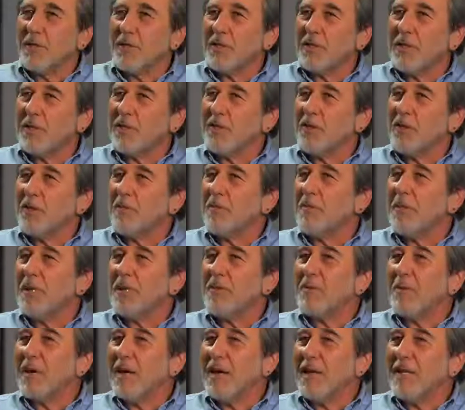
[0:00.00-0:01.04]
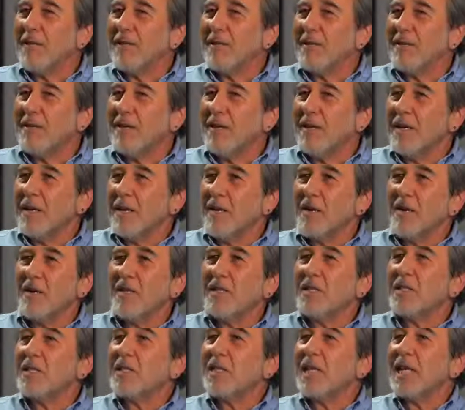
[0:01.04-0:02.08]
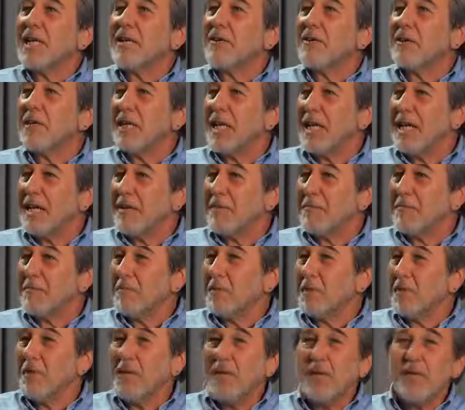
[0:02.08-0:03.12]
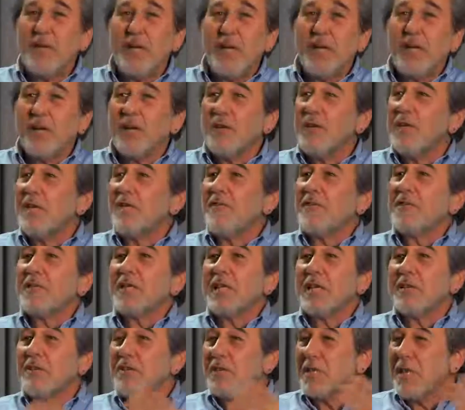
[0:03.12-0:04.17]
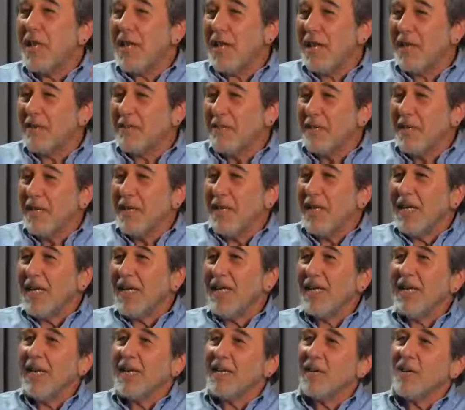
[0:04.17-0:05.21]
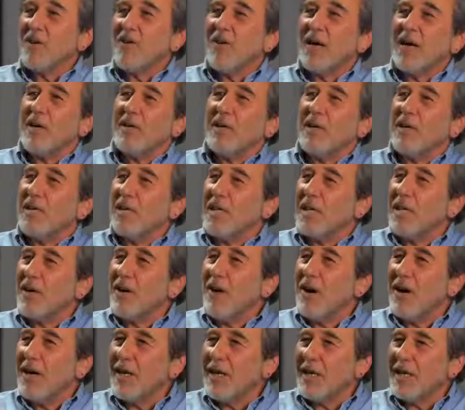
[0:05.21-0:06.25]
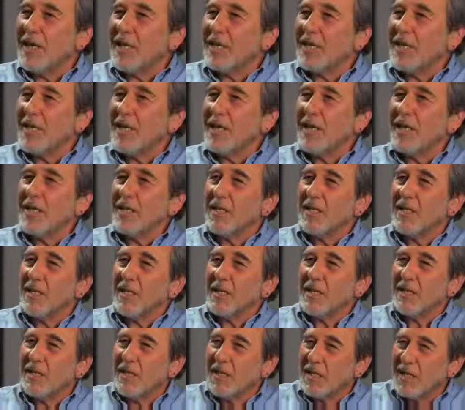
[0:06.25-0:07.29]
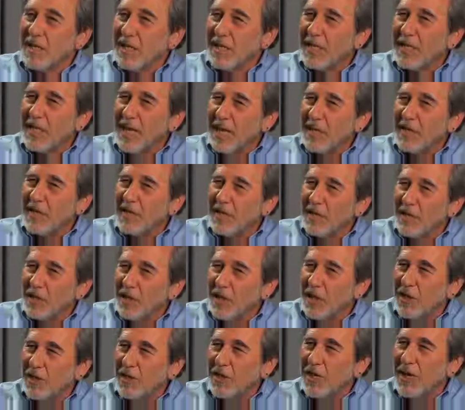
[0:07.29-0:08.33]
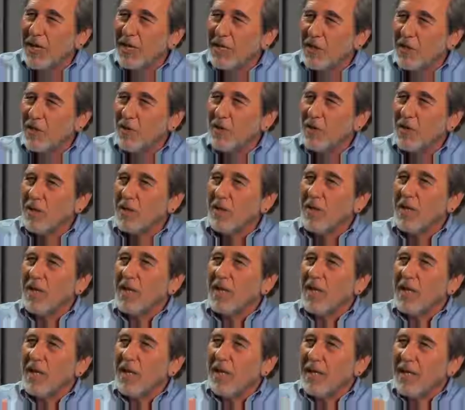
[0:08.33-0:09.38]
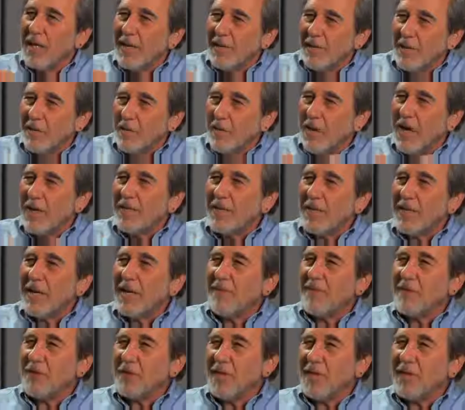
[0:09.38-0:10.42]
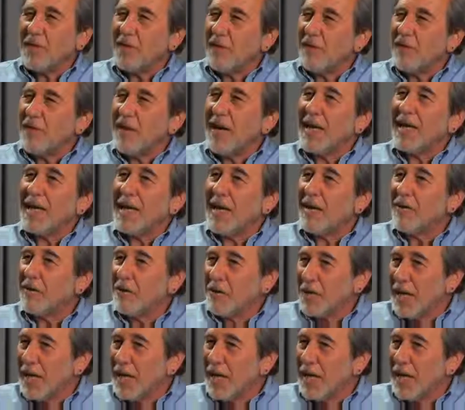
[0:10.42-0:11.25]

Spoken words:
she turned beet red. Couldn't say her name. Couldn't even say her name. He had to go out into the audience and sit down in the chair next to her and have a private conversation to find out